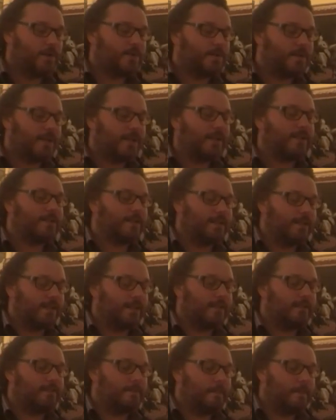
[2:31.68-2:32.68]

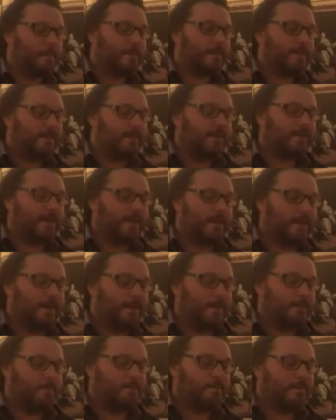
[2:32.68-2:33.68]
contradicting
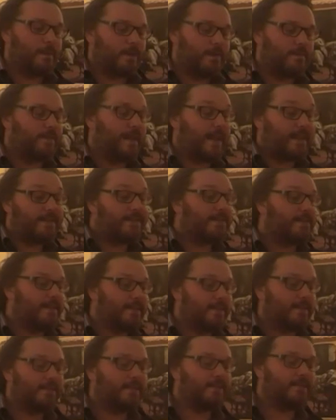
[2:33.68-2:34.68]
her
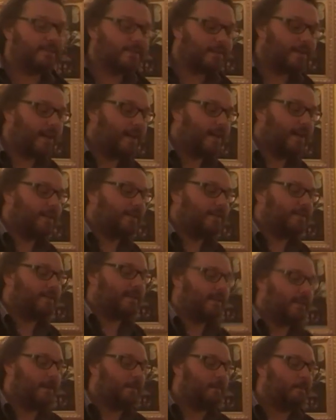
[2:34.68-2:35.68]
fantasies,
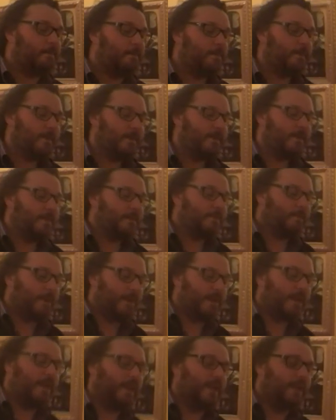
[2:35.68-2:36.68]
and
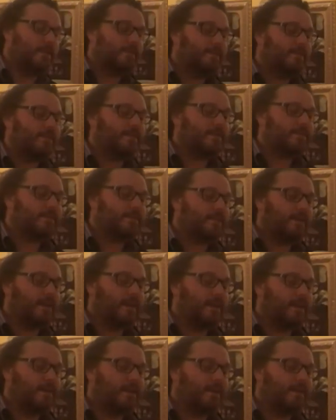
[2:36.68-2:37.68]
by the end,
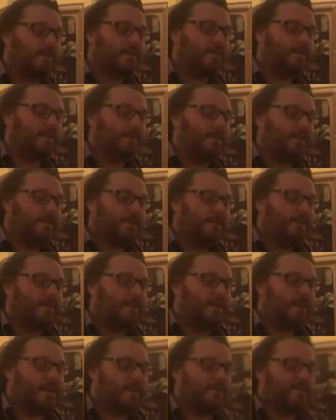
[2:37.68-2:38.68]

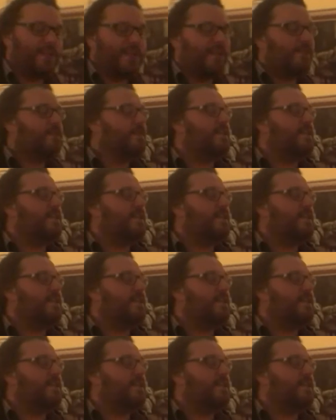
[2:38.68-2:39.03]
he kind of